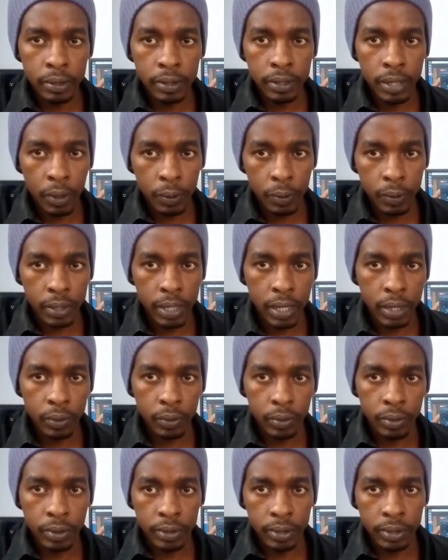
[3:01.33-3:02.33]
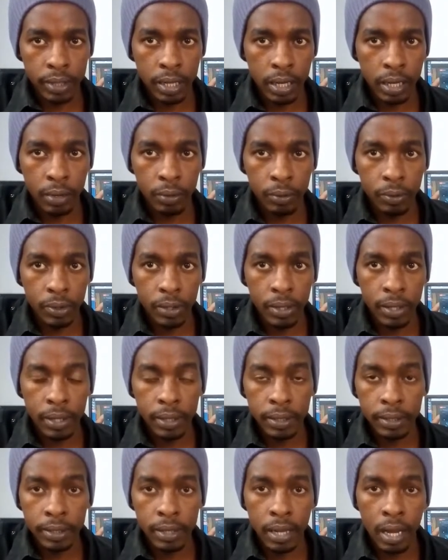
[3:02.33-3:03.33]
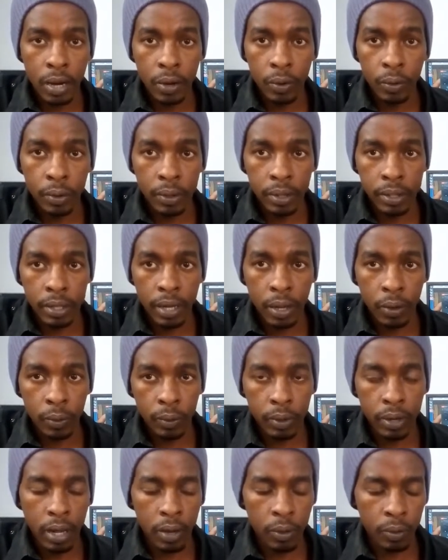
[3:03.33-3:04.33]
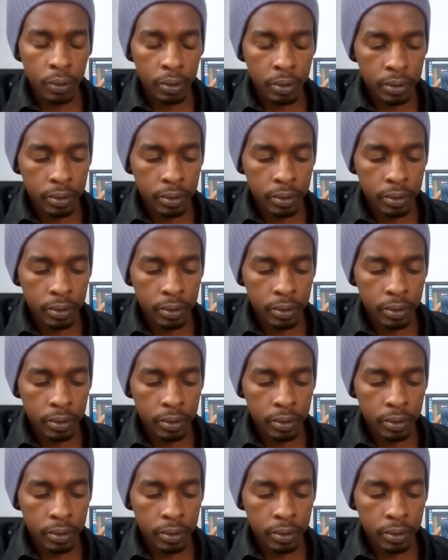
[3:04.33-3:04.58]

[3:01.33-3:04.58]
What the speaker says: down, down, down, down, down, down.